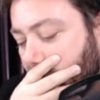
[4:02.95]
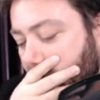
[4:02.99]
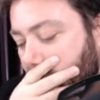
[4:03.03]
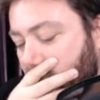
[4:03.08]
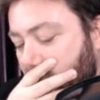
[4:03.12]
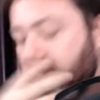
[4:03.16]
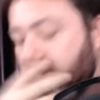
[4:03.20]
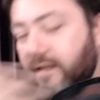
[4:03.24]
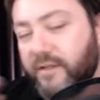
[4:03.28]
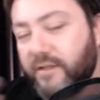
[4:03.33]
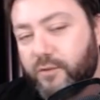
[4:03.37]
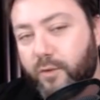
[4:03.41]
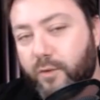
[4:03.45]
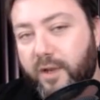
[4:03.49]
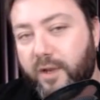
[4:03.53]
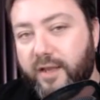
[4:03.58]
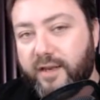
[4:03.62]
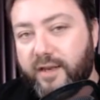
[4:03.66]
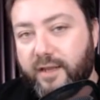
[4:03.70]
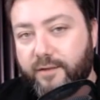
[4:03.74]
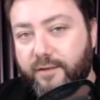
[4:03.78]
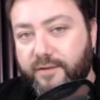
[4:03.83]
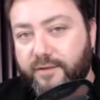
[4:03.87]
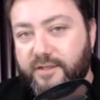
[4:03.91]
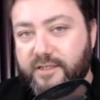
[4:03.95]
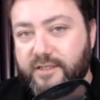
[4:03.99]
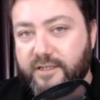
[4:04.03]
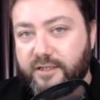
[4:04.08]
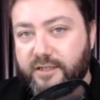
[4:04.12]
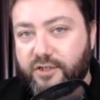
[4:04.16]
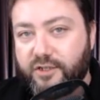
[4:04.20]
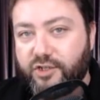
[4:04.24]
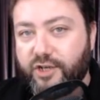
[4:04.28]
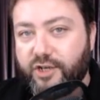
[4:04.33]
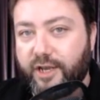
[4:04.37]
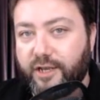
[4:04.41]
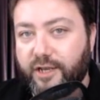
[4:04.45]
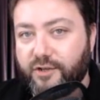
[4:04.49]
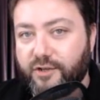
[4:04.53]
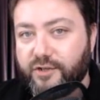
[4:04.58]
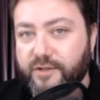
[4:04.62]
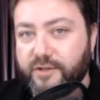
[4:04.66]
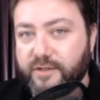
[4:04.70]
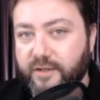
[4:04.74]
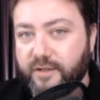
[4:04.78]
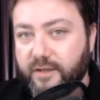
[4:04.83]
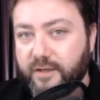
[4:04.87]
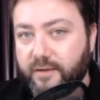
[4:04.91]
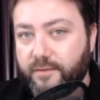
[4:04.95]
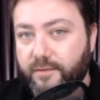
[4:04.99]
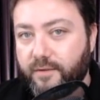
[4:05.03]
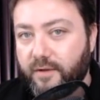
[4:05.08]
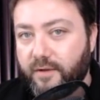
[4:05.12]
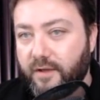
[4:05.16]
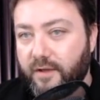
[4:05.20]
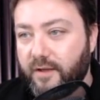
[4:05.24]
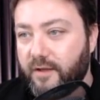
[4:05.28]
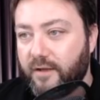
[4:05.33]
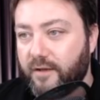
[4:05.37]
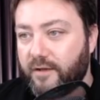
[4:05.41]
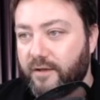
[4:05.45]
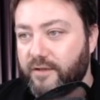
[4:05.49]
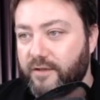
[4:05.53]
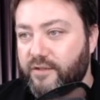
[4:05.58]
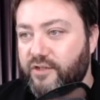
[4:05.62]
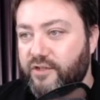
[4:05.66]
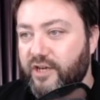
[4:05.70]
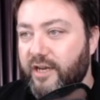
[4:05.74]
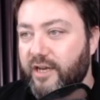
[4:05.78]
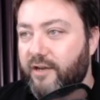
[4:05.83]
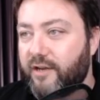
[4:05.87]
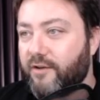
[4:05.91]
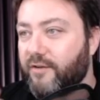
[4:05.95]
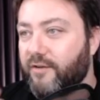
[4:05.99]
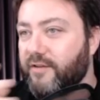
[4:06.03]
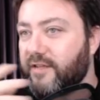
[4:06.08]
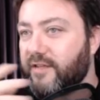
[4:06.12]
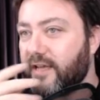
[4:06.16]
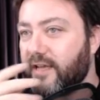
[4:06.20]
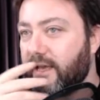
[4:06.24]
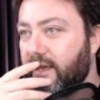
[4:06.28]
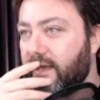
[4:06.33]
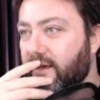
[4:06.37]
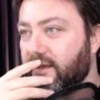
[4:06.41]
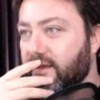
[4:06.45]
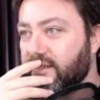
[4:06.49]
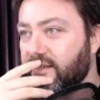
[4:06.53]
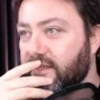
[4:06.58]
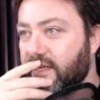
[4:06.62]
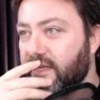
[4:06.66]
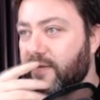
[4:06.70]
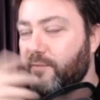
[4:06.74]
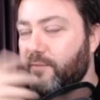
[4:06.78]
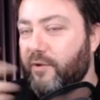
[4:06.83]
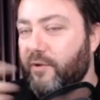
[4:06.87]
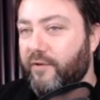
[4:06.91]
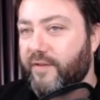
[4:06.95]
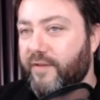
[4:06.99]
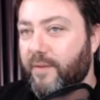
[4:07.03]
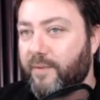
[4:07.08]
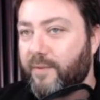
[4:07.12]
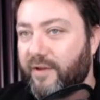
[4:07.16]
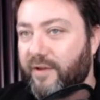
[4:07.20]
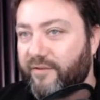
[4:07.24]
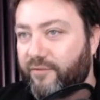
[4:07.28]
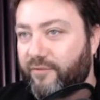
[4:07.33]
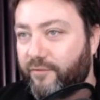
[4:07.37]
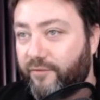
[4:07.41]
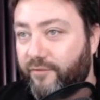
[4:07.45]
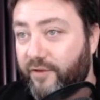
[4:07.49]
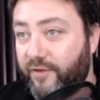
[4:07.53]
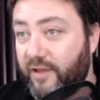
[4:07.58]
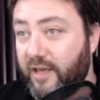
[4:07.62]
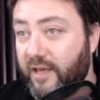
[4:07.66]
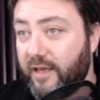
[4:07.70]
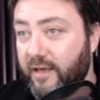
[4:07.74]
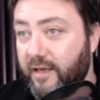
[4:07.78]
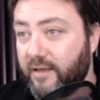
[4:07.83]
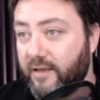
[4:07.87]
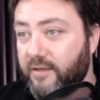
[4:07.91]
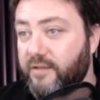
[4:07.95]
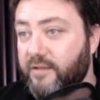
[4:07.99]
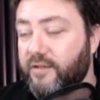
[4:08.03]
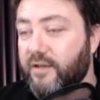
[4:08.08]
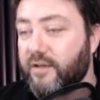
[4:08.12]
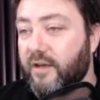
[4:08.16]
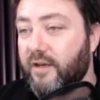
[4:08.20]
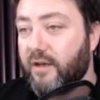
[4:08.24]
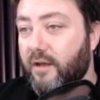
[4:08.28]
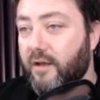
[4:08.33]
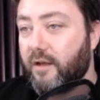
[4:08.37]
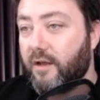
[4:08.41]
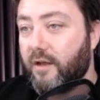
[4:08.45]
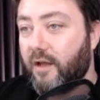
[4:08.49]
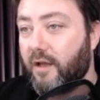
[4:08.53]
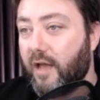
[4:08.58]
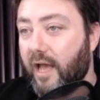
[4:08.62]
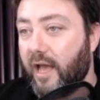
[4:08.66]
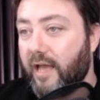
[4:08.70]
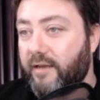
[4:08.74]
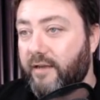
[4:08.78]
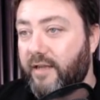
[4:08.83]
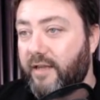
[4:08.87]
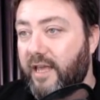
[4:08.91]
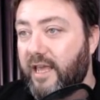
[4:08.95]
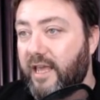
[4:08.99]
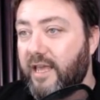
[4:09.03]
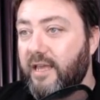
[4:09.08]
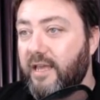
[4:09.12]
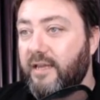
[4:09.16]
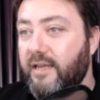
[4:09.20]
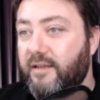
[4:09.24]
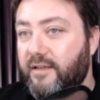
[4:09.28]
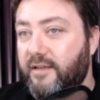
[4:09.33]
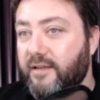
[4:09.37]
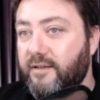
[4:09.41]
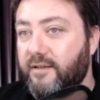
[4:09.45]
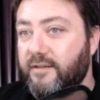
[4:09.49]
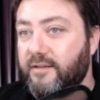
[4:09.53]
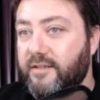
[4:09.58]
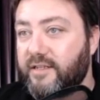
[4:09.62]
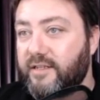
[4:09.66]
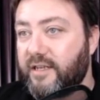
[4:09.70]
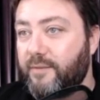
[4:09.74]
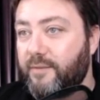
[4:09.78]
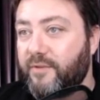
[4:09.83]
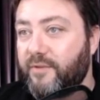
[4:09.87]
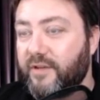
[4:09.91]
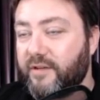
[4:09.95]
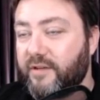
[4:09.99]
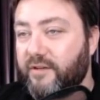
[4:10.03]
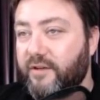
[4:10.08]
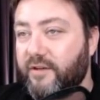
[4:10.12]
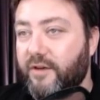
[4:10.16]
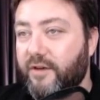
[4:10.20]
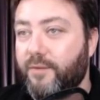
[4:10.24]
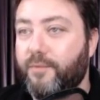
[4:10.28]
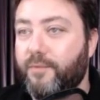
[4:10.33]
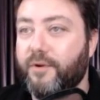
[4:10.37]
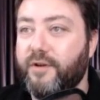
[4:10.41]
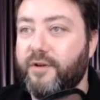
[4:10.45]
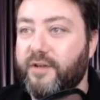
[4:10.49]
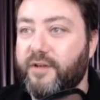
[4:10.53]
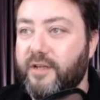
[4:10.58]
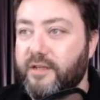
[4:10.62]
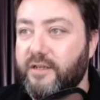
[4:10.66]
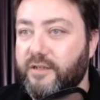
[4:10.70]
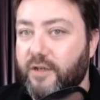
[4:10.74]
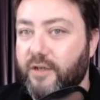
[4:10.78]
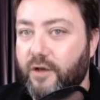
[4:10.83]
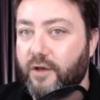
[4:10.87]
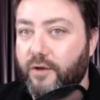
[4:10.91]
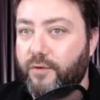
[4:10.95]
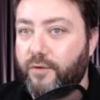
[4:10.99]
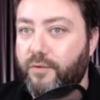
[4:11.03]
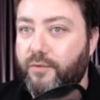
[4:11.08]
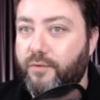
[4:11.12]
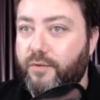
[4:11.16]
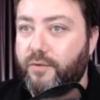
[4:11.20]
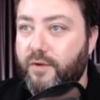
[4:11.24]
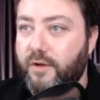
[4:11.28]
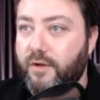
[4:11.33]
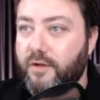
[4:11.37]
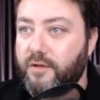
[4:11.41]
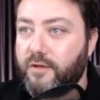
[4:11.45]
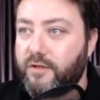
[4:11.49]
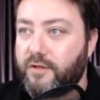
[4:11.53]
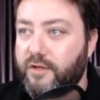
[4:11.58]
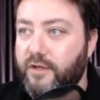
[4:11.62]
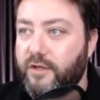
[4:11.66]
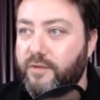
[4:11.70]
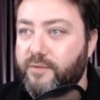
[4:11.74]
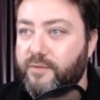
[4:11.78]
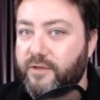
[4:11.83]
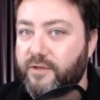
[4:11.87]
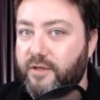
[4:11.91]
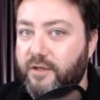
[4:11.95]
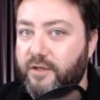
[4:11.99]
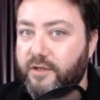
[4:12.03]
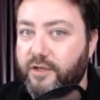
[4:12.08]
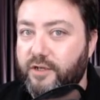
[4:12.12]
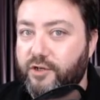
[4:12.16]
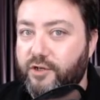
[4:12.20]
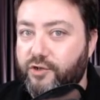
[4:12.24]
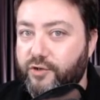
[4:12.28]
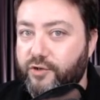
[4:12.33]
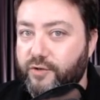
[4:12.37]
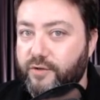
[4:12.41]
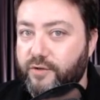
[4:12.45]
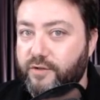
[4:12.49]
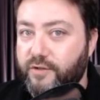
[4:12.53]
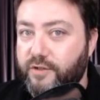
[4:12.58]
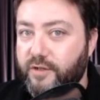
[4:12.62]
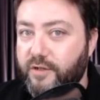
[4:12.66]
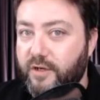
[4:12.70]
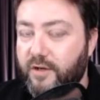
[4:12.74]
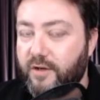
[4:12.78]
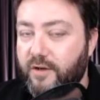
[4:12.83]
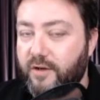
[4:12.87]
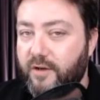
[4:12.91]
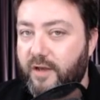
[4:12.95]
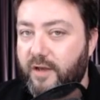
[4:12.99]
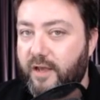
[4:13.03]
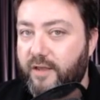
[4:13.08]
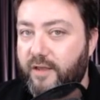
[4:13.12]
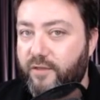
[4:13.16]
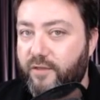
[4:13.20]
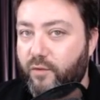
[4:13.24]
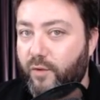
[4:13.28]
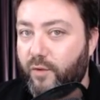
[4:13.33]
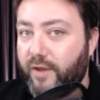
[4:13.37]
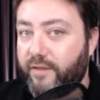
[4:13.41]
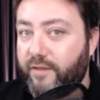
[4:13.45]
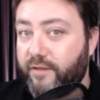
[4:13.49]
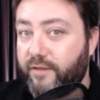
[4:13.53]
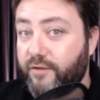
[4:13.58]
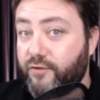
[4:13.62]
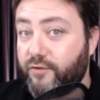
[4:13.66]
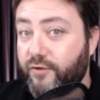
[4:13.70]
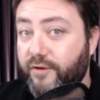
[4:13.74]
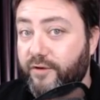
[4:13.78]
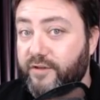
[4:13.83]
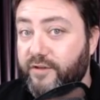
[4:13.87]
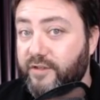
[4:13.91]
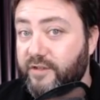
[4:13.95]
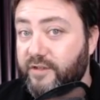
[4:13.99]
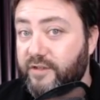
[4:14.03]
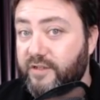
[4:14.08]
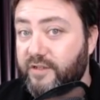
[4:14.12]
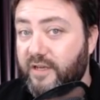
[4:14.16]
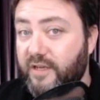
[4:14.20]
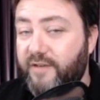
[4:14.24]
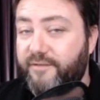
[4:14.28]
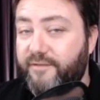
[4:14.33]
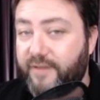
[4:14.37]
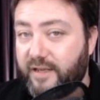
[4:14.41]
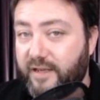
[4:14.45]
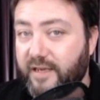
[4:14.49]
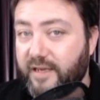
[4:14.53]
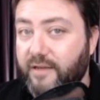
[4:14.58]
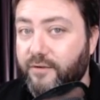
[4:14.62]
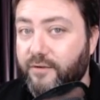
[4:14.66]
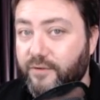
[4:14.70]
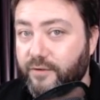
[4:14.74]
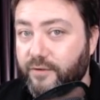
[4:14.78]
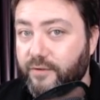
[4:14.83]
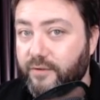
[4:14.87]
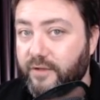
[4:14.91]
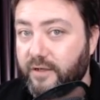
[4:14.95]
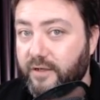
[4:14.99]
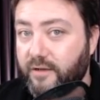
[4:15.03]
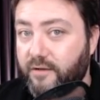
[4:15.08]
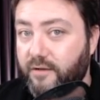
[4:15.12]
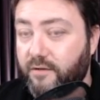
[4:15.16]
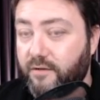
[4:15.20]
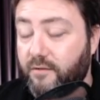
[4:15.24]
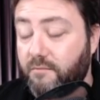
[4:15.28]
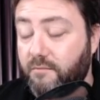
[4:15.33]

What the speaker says: But it is weird how these things change, isn't it? Because Jack Conte has allowed me on that platform for years, and he didn't seem to interpret his own terms and conditions in the way that the Trust and Safety Council did.